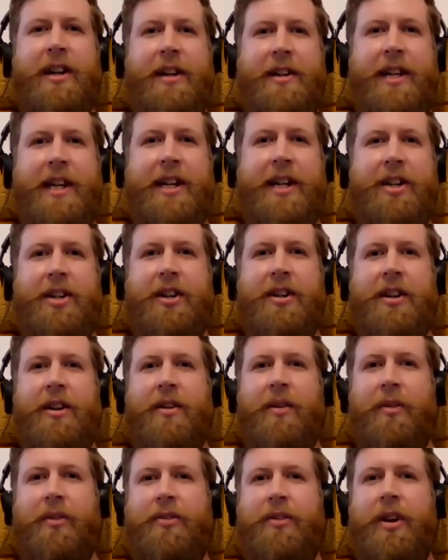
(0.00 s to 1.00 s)
and addiction,
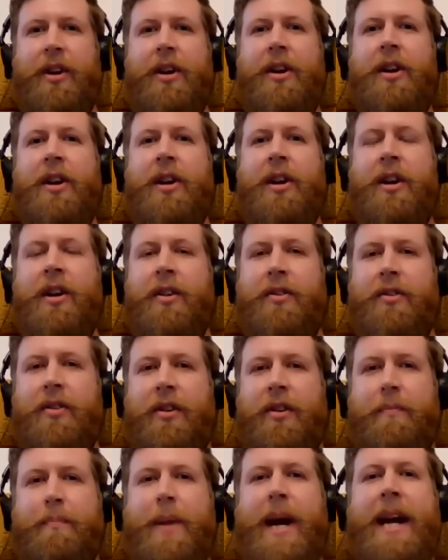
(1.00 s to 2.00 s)
and also
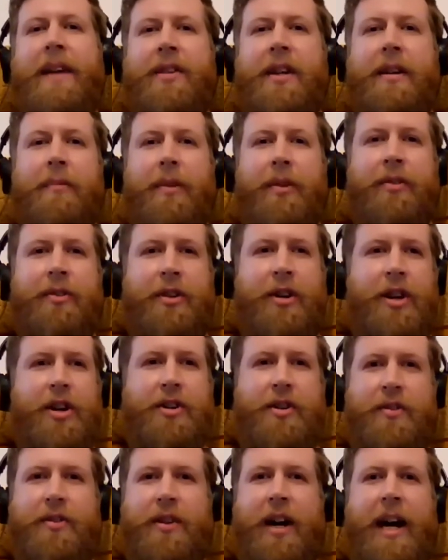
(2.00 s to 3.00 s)
sort of based basic research
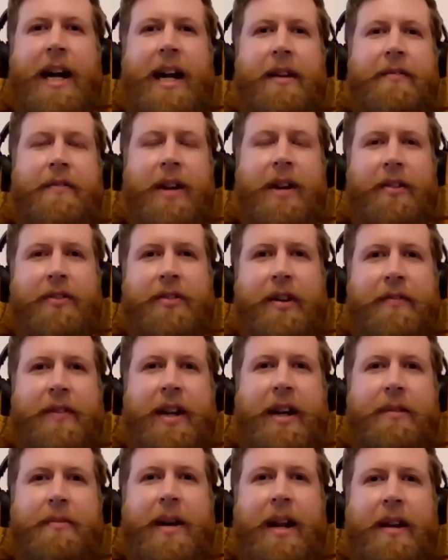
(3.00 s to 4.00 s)
that's highly
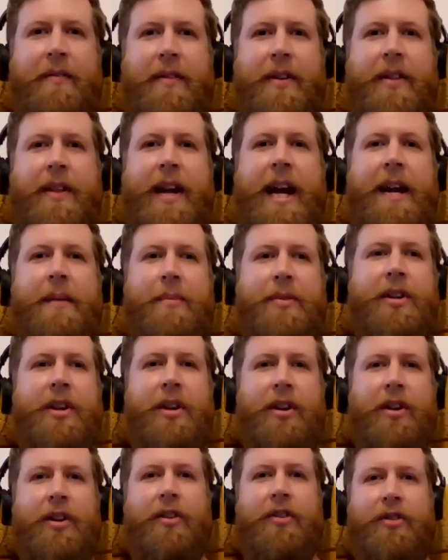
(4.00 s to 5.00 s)
philosophically relevant that aims to
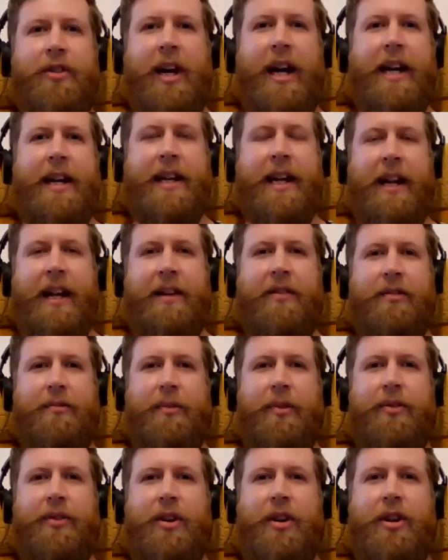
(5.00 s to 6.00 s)
use psychedelics as
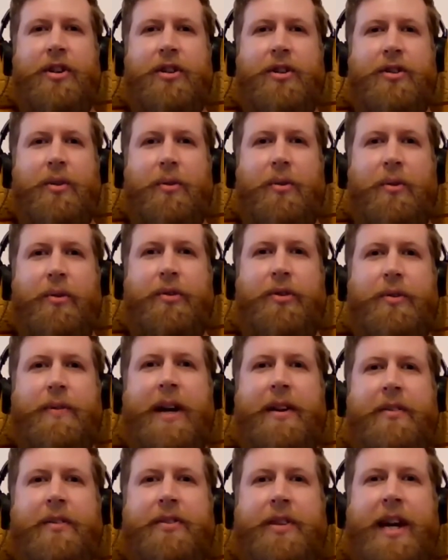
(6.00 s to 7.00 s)
research tools to
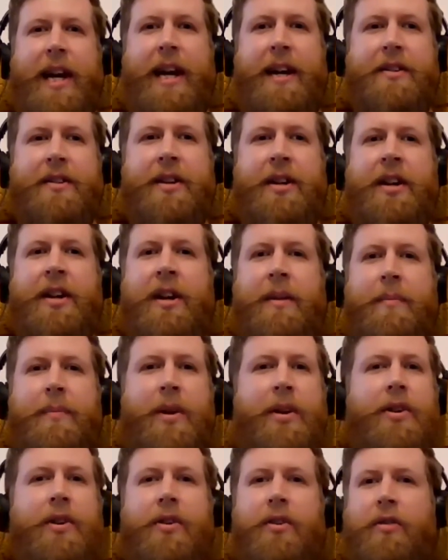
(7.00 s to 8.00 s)
understand
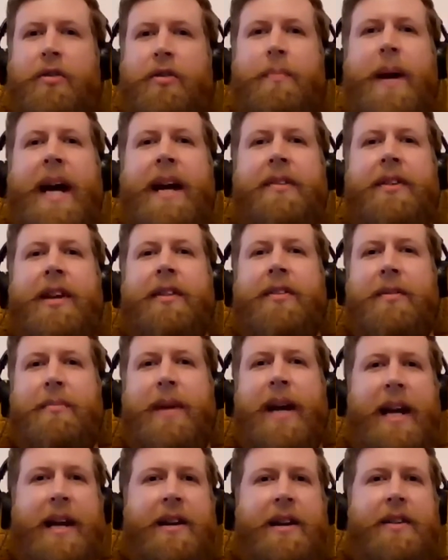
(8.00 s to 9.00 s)
the neural bases and
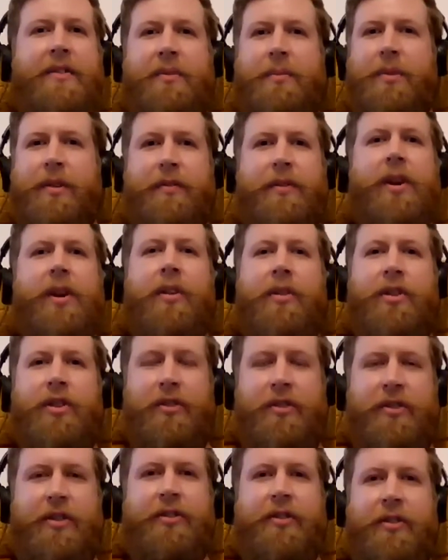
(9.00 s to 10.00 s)
mechanisms of
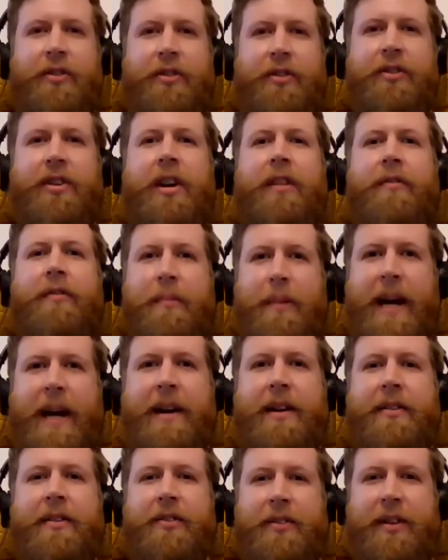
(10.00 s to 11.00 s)
consciousness and
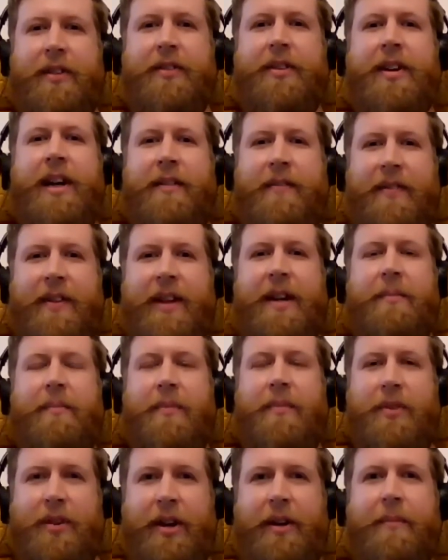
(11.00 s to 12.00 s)
self-awareness and this kind of
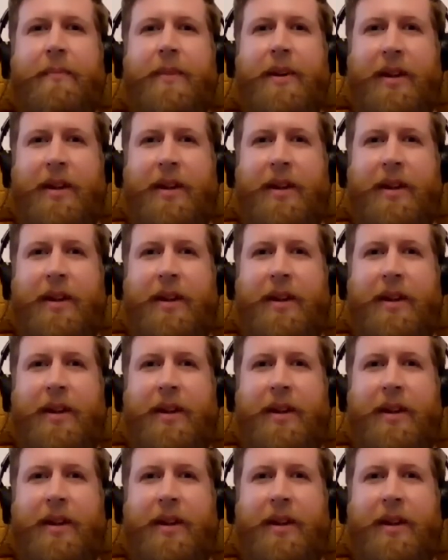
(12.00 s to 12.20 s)
thing. So